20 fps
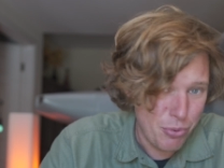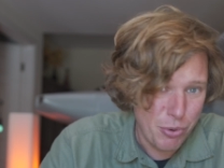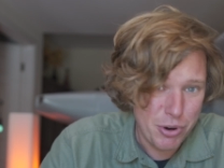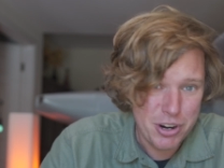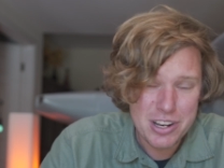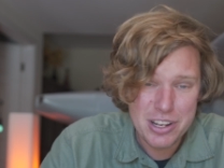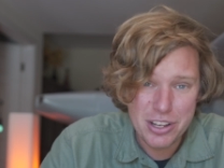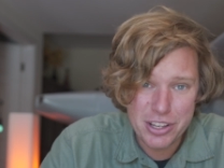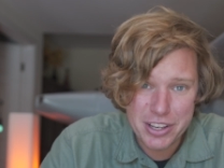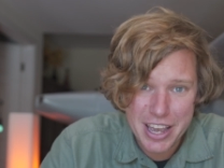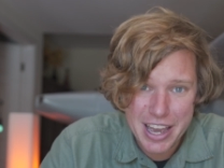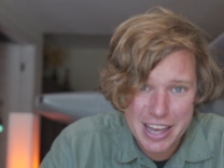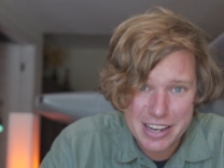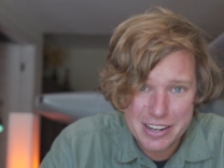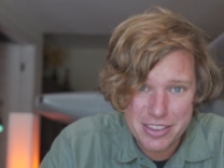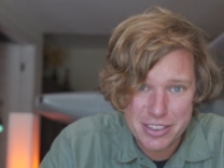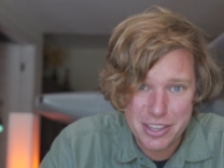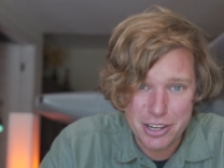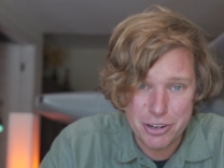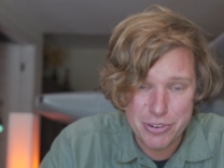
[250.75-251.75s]
We're gonna look
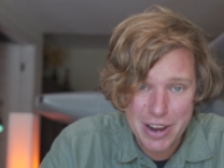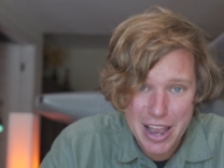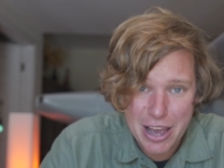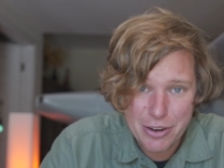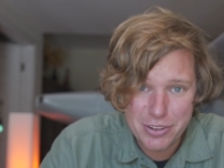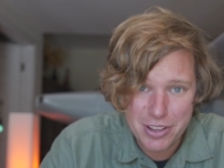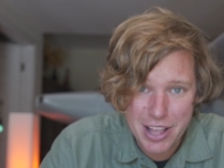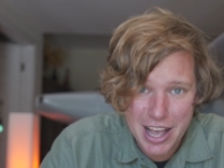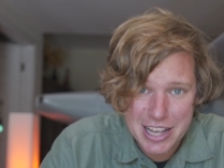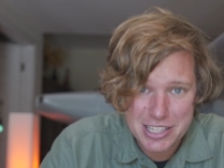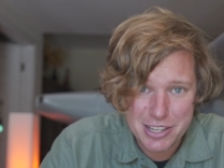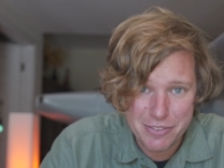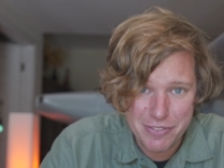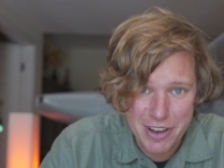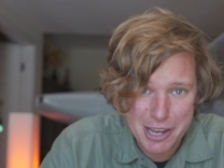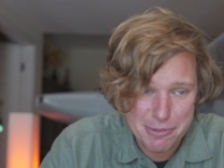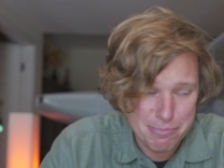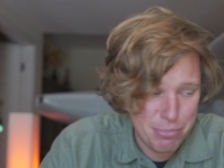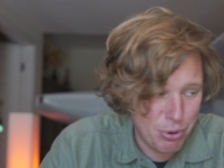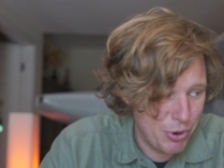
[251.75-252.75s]
at the ground
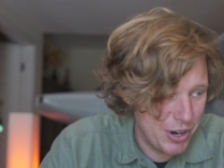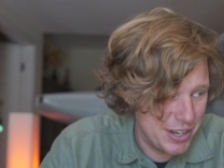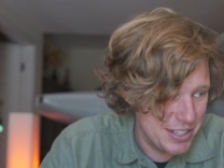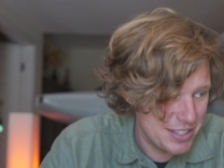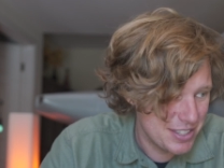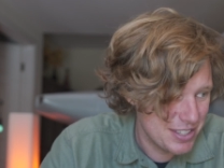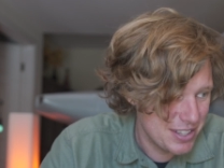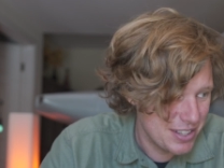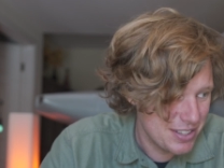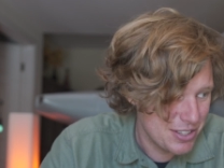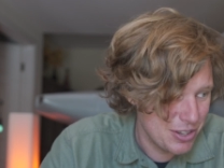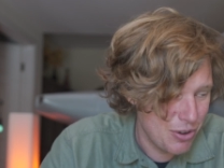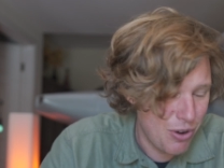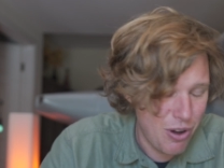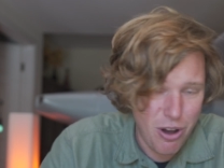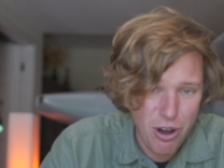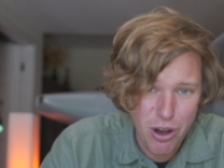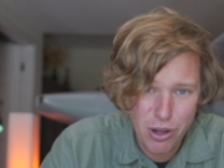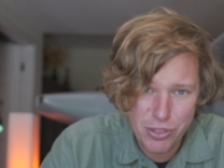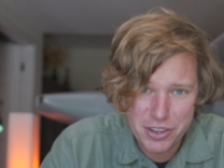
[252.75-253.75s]
classified points, so
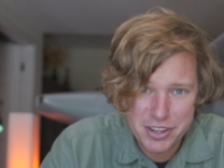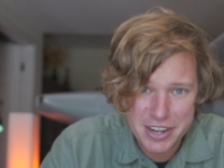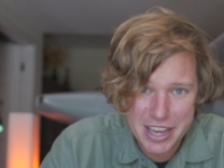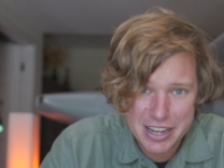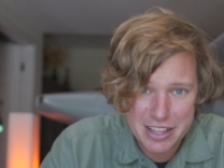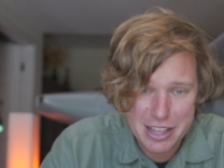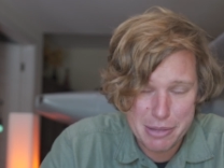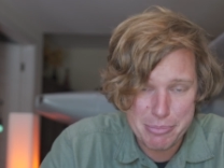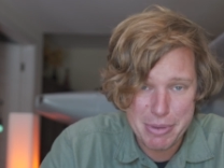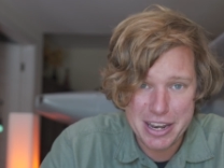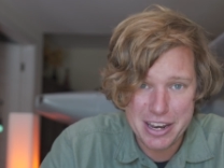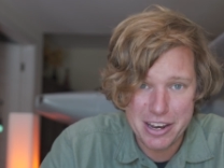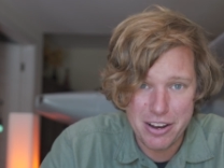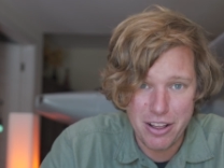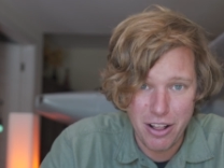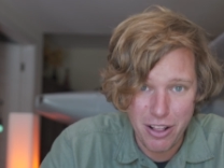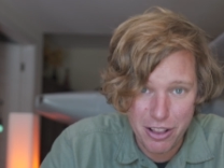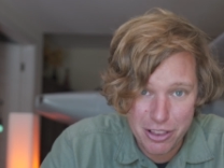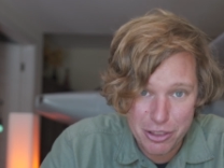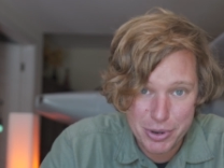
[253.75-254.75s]
all the data that made it
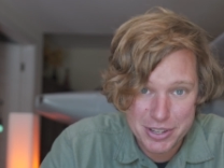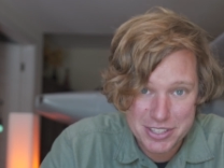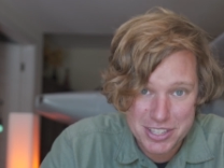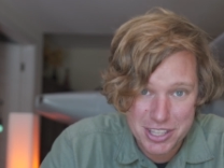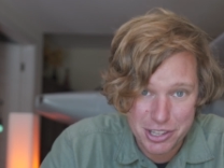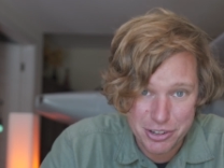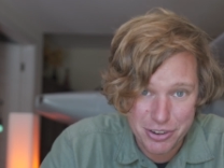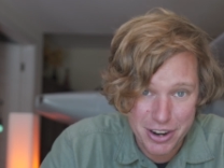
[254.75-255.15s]
all the way to the